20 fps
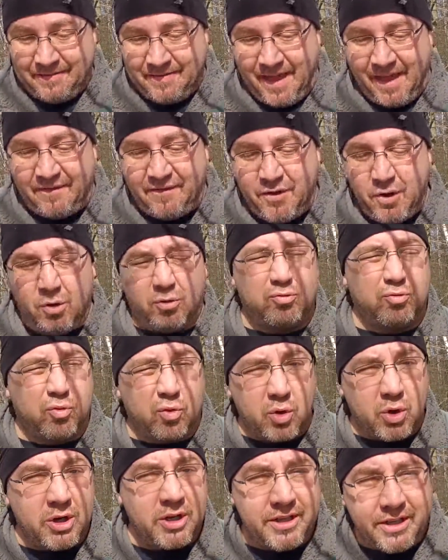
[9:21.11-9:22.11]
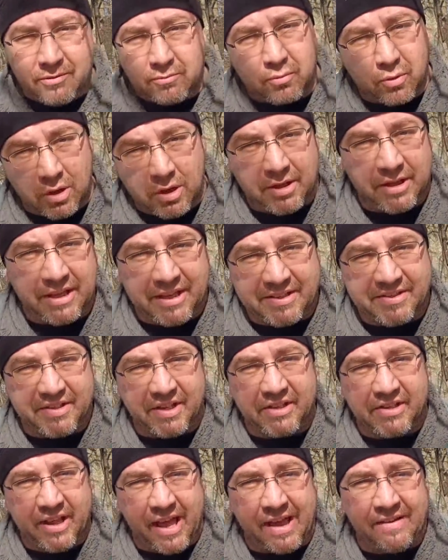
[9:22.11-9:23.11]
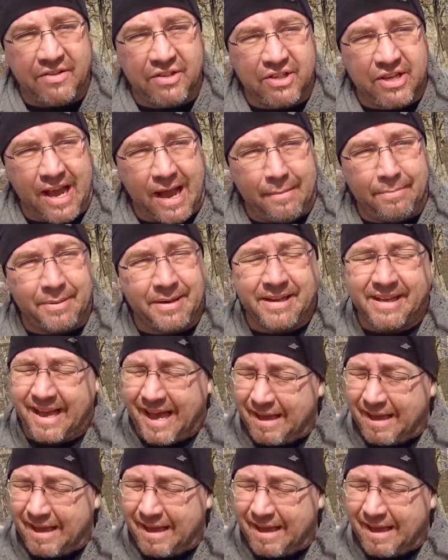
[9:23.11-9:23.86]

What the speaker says: If you're really, really into knife sharpening,